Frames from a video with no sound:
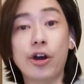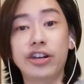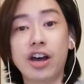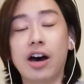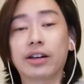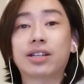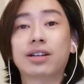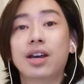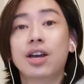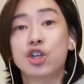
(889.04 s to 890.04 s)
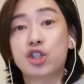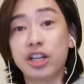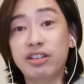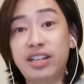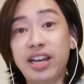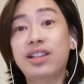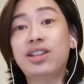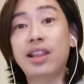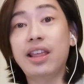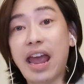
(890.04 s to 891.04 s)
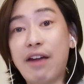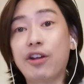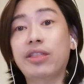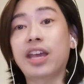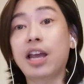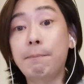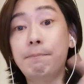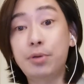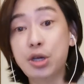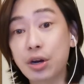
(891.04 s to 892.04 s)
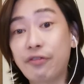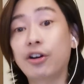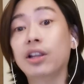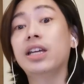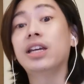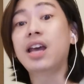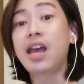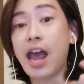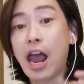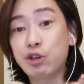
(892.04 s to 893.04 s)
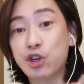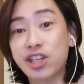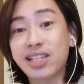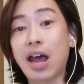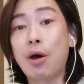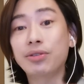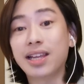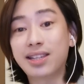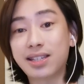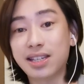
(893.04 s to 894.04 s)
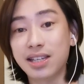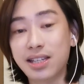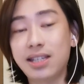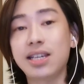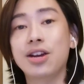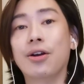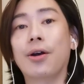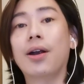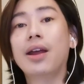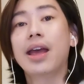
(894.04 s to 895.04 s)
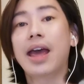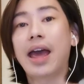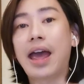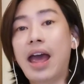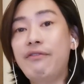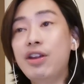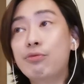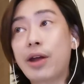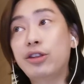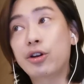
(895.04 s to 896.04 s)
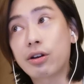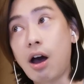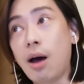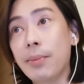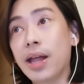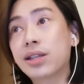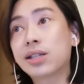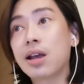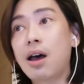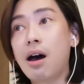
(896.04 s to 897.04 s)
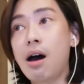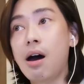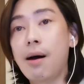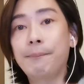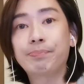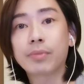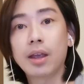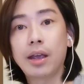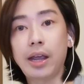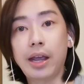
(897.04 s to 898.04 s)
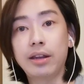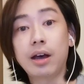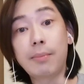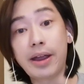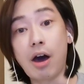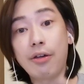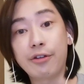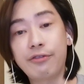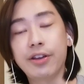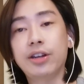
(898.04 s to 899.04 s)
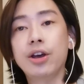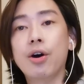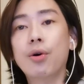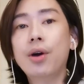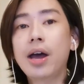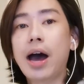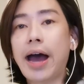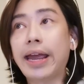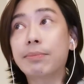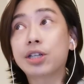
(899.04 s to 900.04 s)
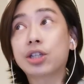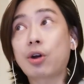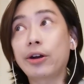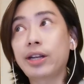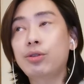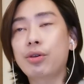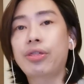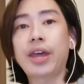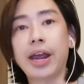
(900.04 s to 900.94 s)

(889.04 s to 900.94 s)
or not, she did everything beautifully and she sounded sincere. Having read your comments, in my other video, I am starting to